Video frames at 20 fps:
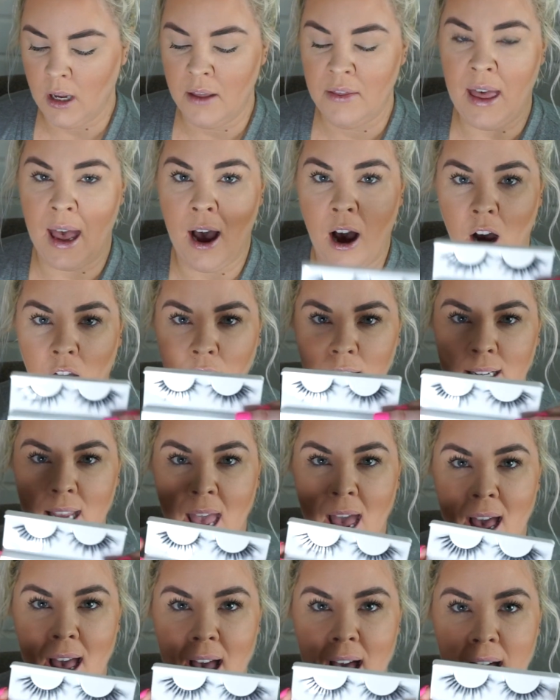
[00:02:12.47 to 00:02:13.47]
that are
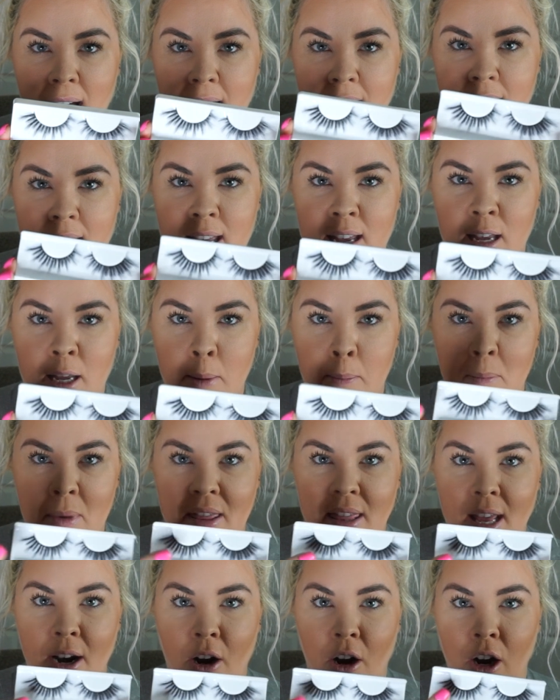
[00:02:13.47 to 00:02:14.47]
cat eye,
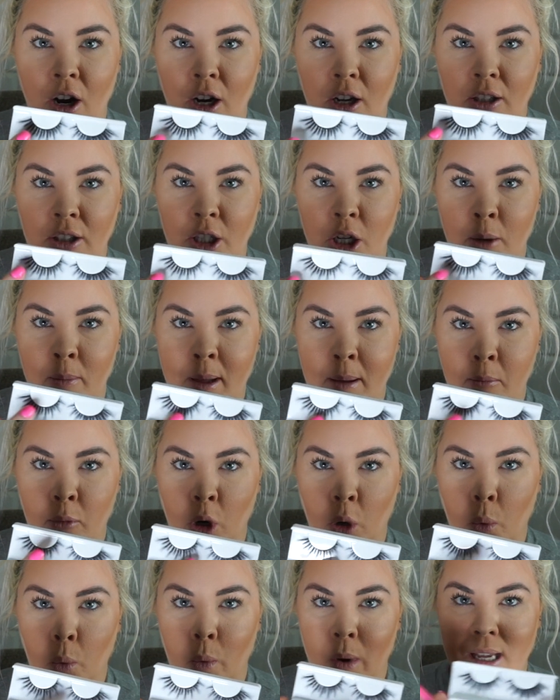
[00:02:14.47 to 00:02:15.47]
but that are a little bit
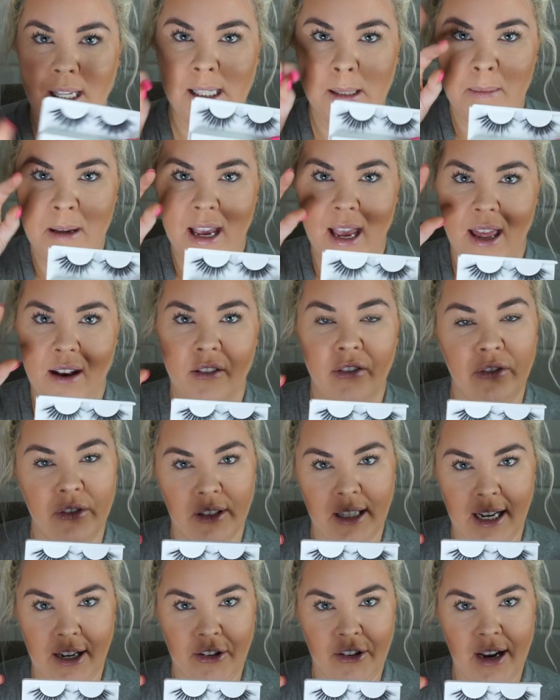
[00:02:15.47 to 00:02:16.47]
more wispy and
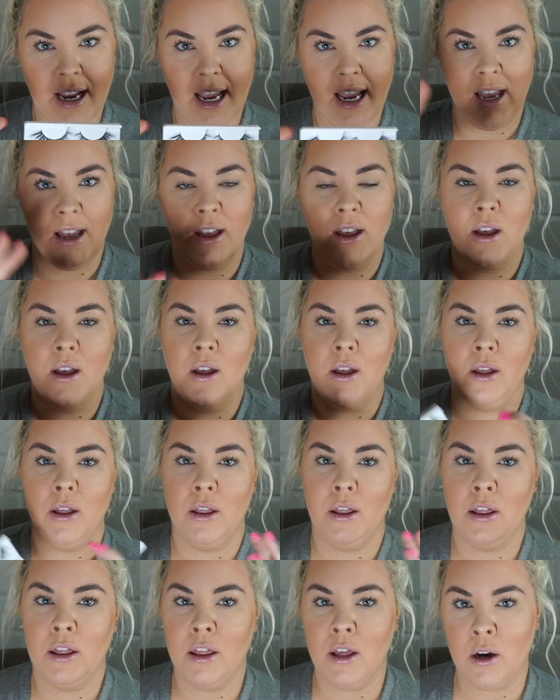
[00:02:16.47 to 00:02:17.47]
flary.
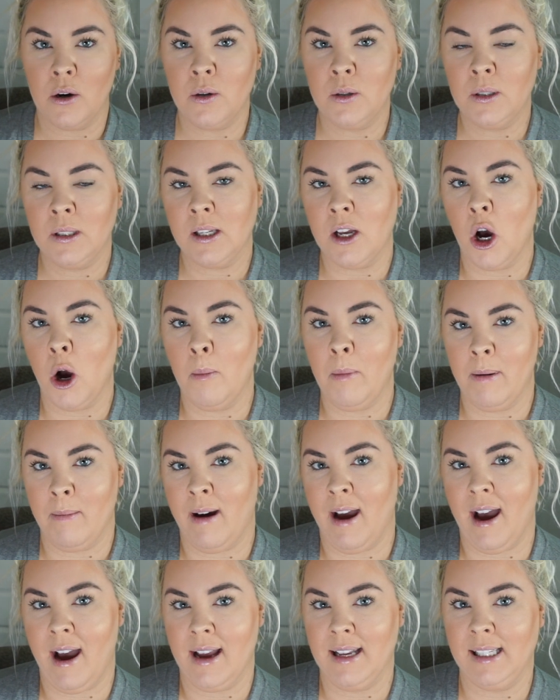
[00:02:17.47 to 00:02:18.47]
Those open
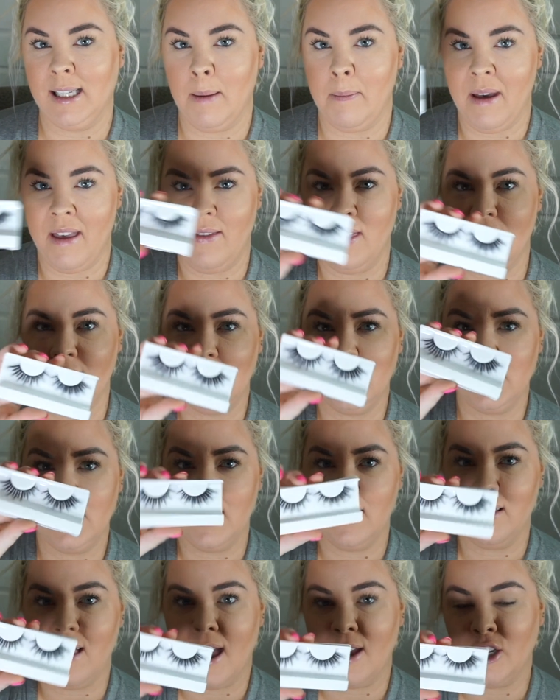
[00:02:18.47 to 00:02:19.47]
my eyes up, and this is
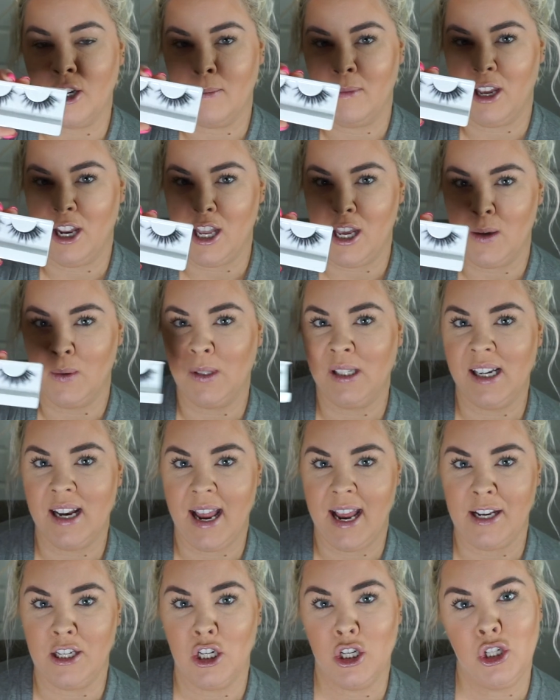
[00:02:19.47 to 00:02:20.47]
the lash I'm going to use
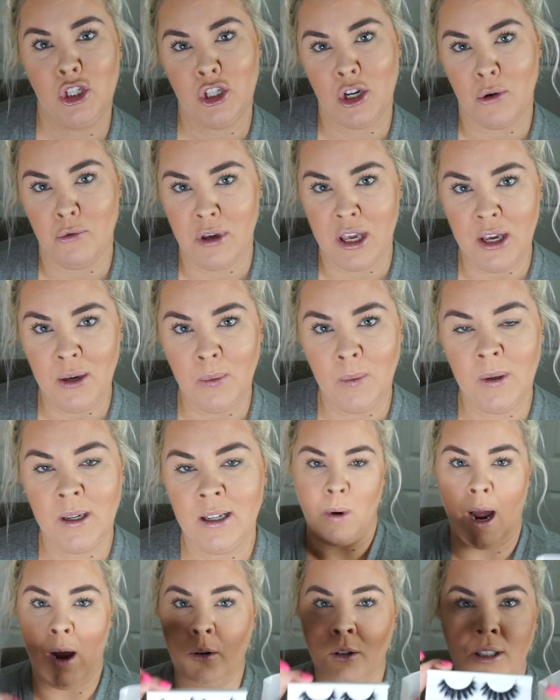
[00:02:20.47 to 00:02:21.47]
today to show you.
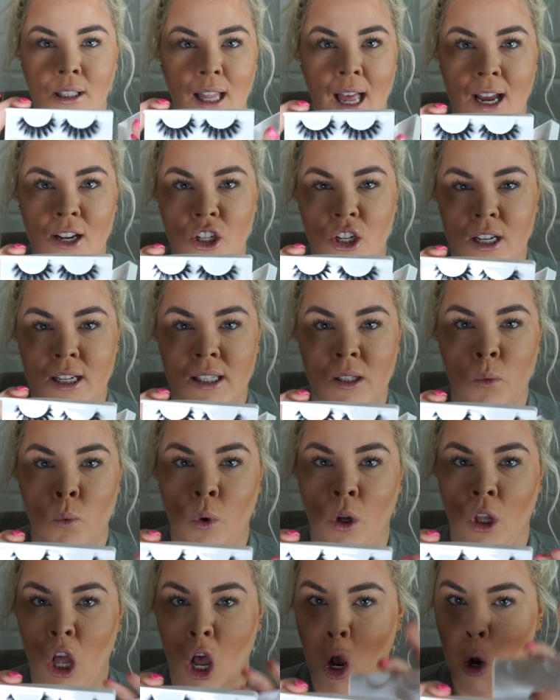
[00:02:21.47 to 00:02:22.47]
Round lashes
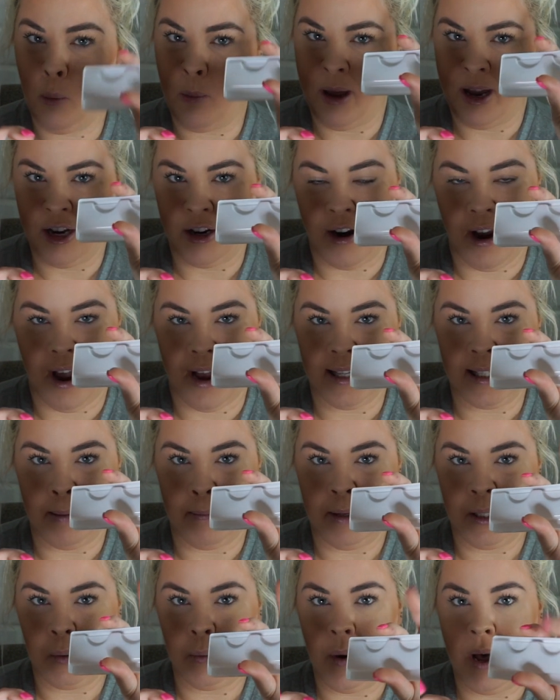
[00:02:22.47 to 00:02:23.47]
will open your eyes up
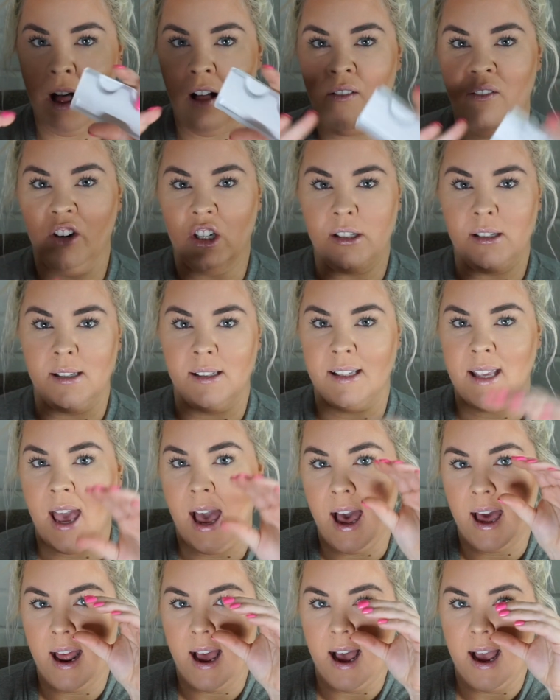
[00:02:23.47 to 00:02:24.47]
as well, versus
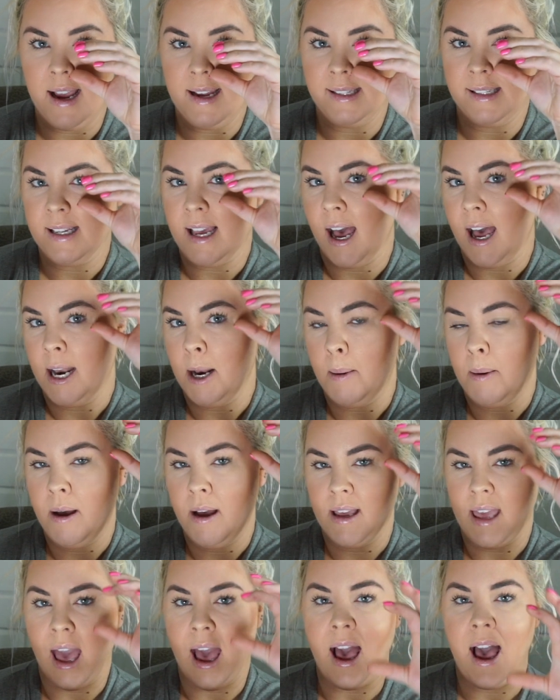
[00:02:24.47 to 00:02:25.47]
cat
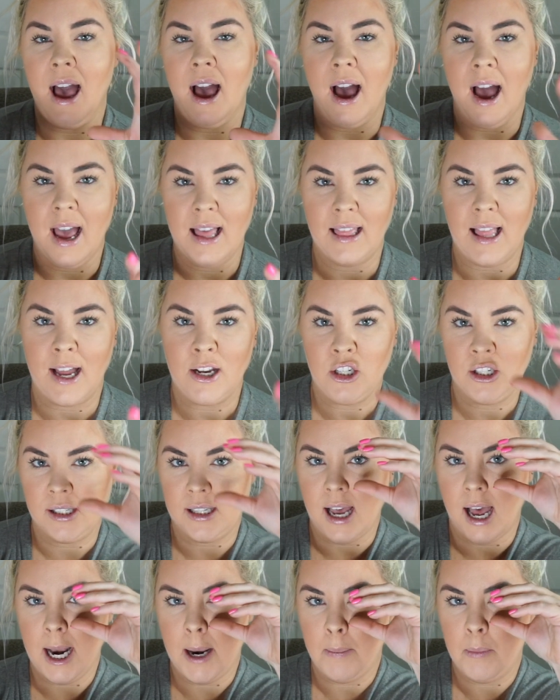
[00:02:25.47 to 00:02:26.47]
eyelashes
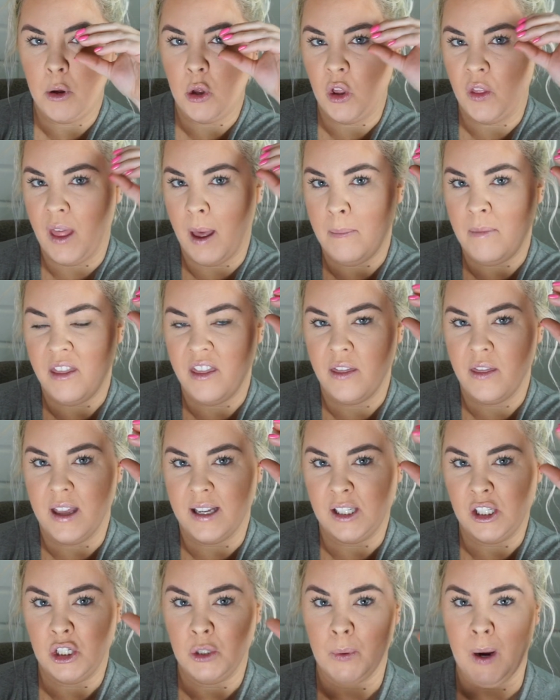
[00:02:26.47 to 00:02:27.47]
kind of pull them
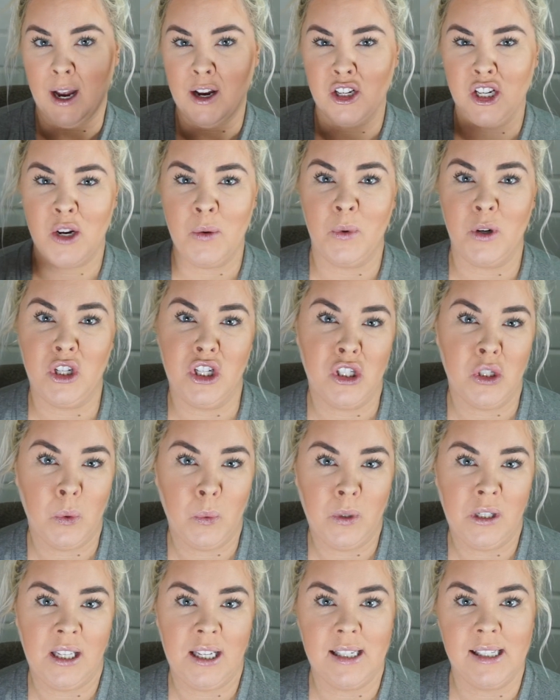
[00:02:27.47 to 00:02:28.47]
this direction, which is a
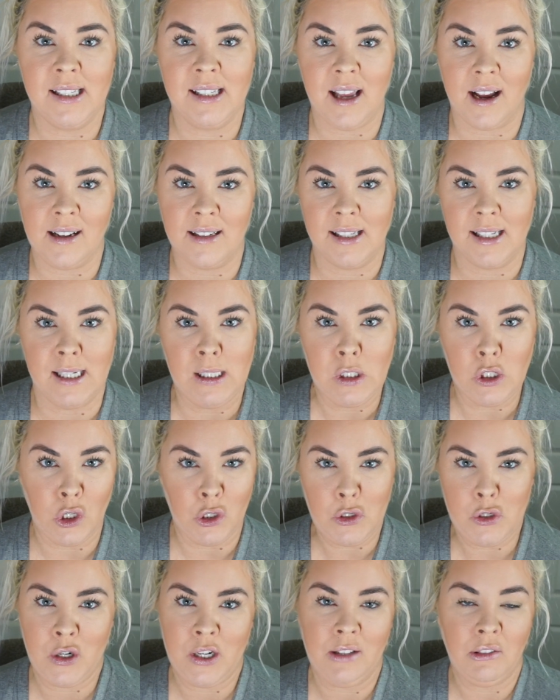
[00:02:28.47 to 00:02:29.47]
really sexy,
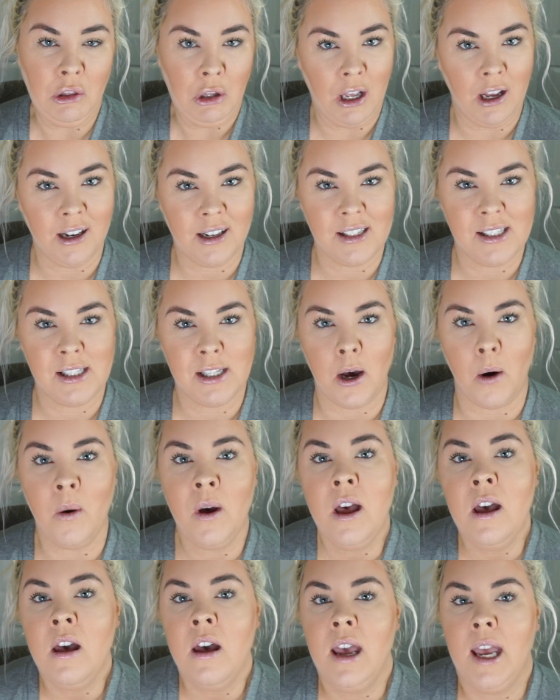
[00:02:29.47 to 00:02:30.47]
sultry look. So
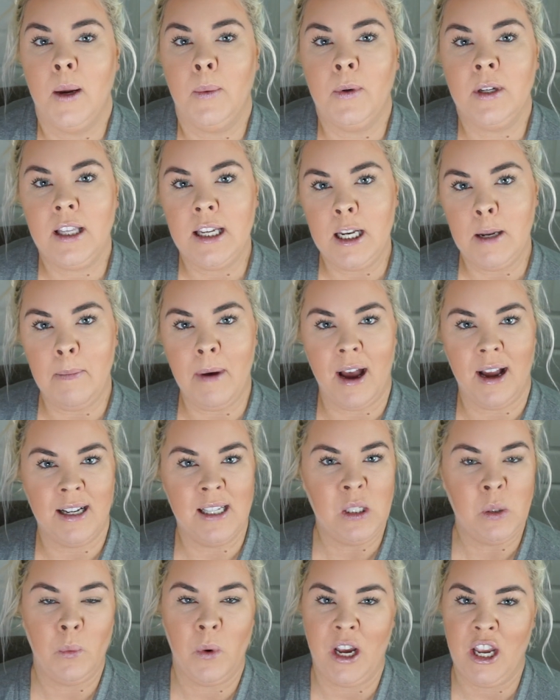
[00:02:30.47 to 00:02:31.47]
it really
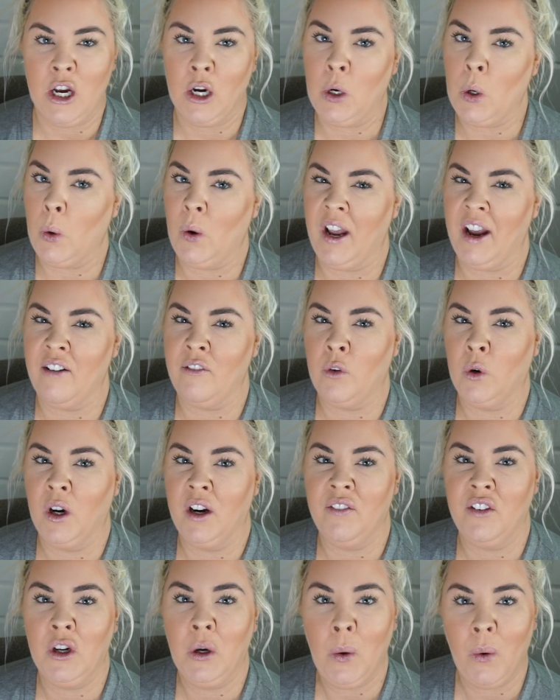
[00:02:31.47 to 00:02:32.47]
depends what you're going for.
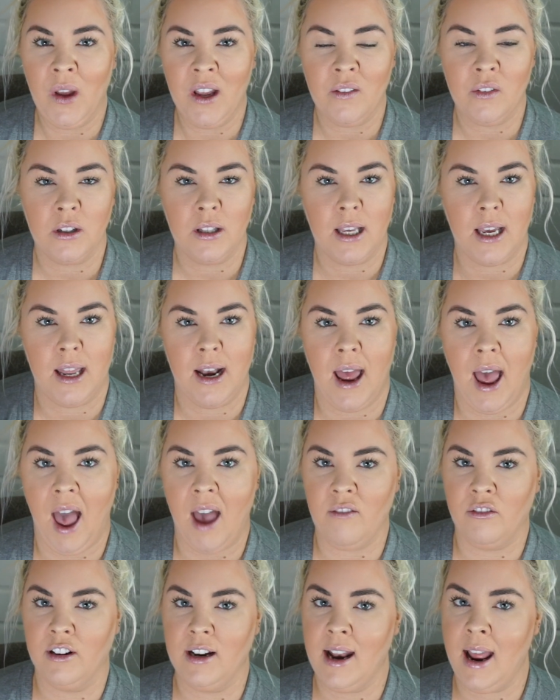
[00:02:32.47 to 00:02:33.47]
If you're going for like an
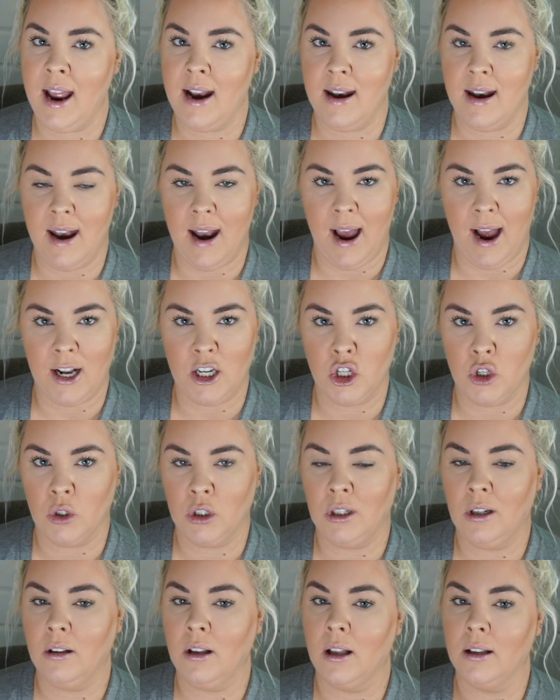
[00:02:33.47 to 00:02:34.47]
everyday
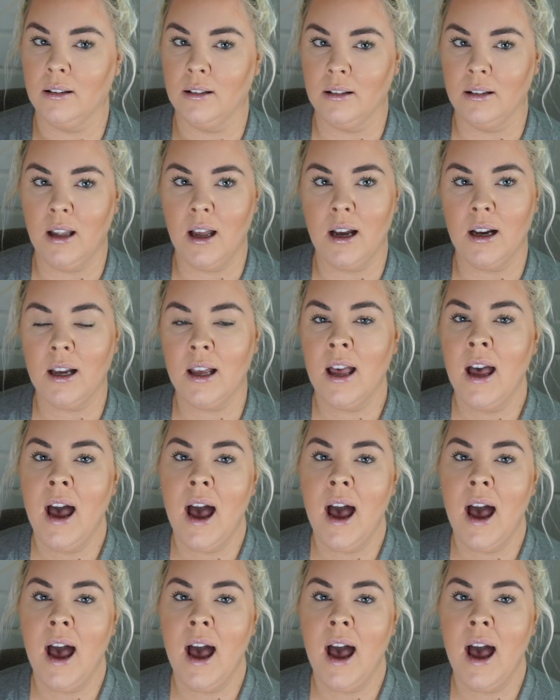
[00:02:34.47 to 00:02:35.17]
natural look,